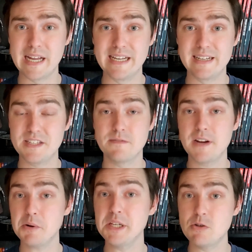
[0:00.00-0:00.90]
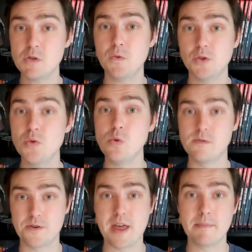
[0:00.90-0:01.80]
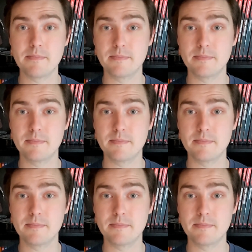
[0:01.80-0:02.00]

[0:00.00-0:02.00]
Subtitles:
and it's a very useful tool for them.